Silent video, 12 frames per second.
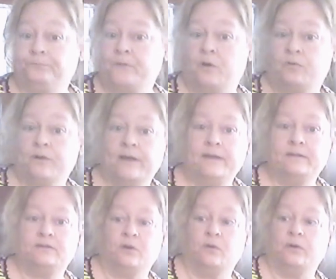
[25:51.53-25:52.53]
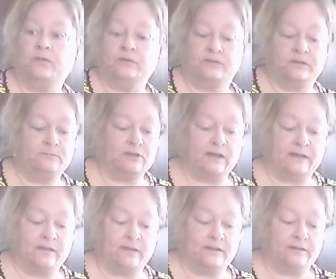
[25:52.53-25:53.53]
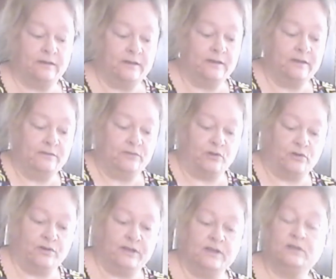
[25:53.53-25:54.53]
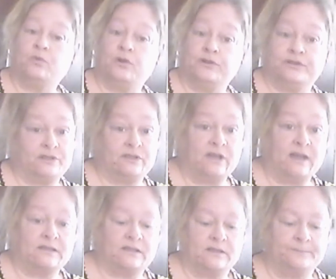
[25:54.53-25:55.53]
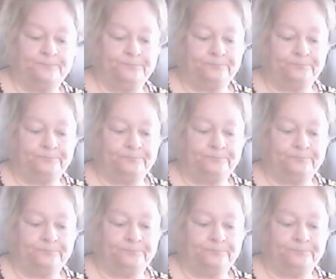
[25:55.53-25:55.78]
Okay, so it seems like the cookies were a success.